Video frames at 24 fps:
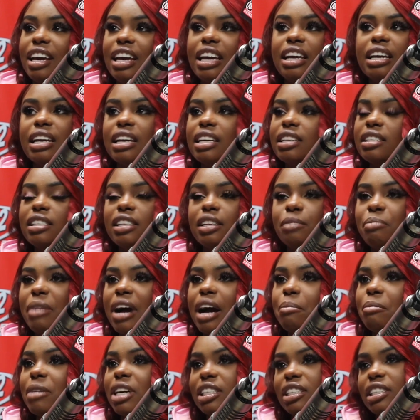He instantly
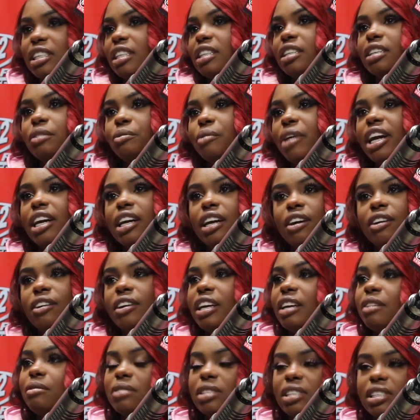popped my shit in the radio.
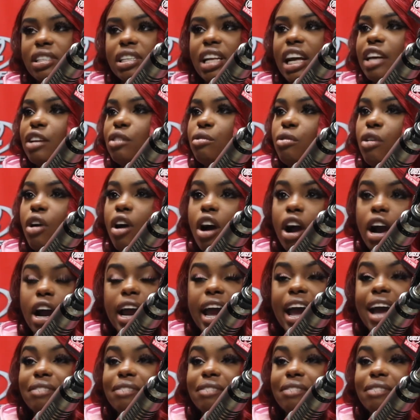And he was just like, you hard.